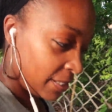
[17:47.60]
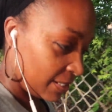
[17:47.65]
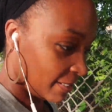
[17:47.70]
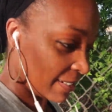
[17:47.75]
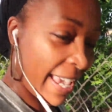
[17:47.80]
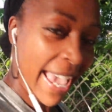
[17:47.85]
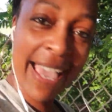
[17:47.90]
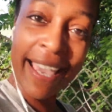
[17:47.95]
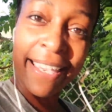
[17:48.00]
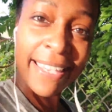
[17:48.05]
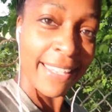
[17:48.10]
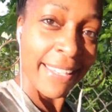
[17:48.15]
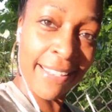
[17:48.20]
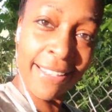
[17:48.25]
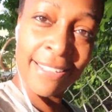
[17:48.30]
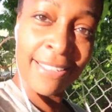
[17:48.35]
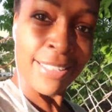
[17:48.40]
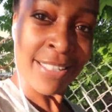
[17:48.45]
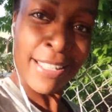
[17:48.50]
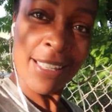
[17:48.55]

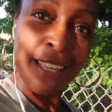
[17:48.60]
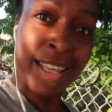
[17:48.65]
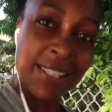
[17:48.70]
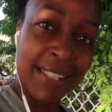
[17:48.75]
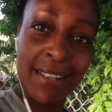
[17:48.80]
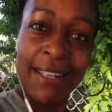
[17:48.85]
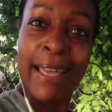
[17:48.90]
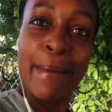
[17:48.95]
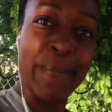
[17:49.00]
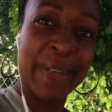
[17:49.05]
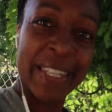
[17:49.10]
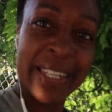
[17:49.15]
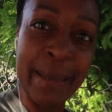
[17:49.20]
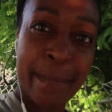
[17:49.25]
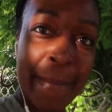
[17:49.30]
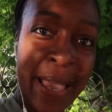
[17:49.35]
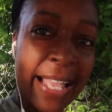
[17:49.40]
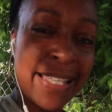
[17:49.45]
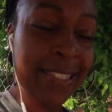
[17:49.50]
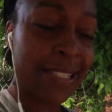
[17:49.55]
Okay? So let me
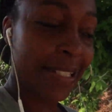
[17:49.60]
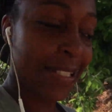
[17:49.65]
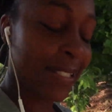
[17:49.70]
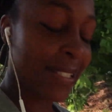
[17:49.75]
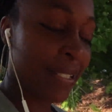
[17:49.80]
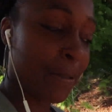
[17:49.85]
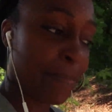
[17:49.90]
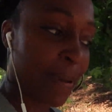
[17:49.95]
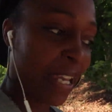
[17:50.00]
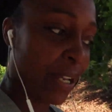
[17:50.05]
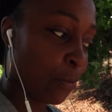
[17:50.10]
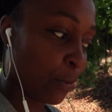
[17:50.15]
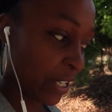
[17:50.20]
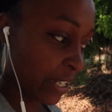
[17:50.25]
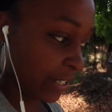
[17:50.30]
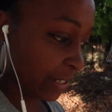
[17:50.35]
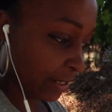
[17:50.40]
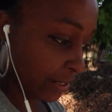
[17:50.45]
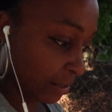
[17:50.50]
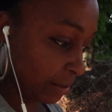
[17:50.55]
get back to this debate
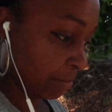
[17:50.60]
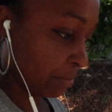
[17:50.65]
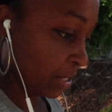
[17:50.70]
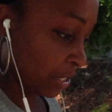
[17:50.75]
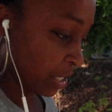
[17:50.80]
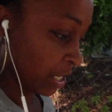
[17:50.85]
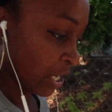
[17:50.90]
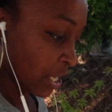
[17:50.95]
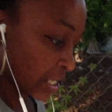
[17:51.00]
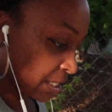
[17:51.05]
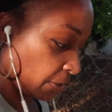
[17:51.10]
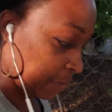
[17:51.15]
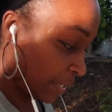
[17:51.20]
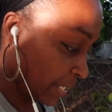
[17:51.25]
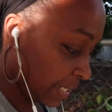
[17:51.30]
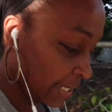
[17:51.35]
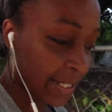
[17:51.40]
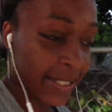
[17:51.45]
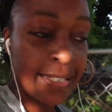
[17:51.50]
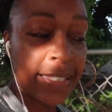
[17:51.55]
with him so
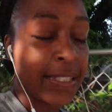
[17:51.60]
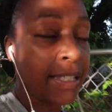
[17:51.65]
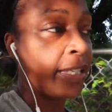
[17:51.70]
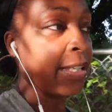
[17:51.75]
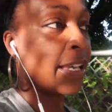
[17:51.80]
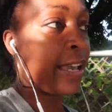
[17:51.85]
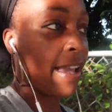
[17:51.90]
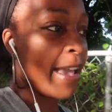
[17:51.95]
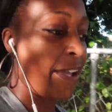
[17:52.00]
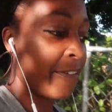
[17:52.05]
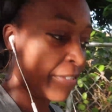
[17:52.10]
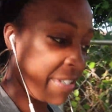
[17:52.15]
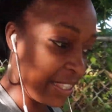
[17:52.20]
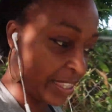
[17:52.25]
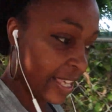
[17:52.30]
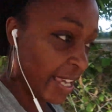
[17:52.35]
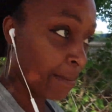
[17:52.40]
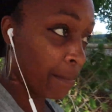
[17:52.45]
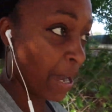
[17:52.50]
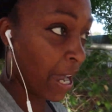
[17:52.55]
he can see
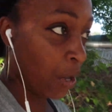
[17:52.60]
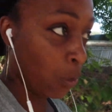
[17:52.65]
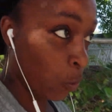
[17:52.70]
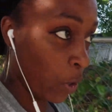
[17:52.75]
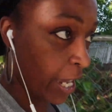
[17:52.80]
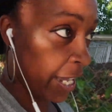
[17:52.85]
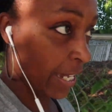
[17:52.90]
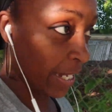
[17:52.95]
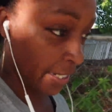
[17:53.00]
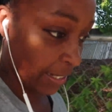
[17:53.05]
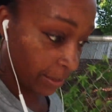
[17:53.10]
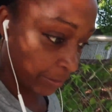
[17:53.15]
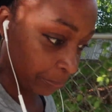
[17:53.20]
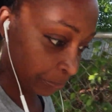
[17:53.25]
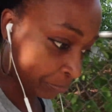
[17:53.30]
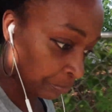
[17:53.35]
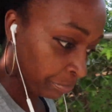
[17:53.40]
everything my way